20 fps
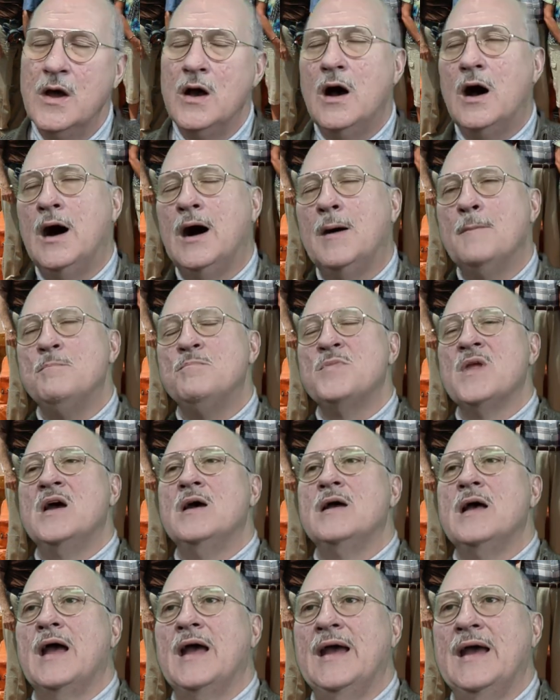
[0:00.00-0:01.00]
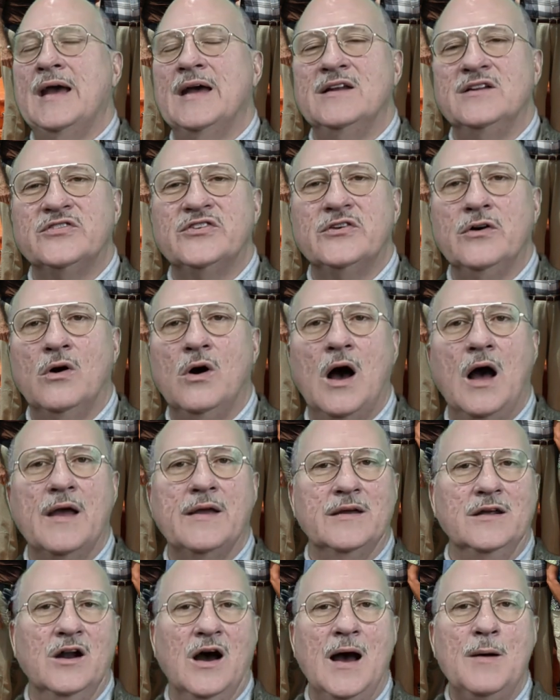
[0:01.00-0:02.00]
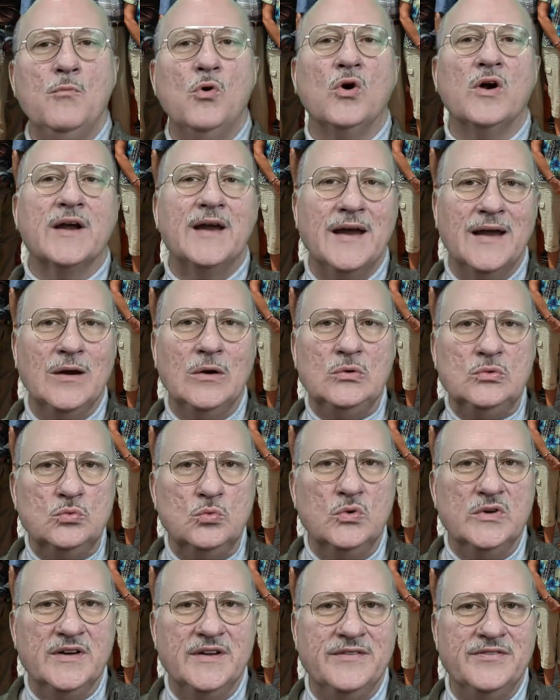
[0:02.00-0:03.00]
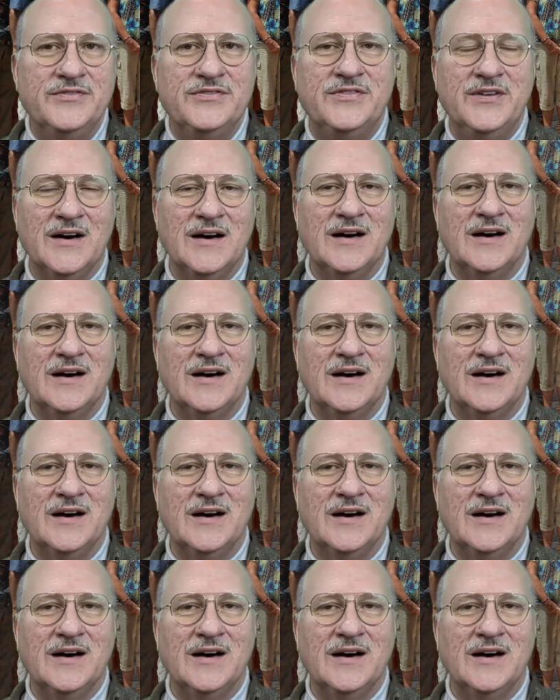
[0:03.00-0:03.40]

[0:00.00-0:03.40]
Um, and so, I'm working with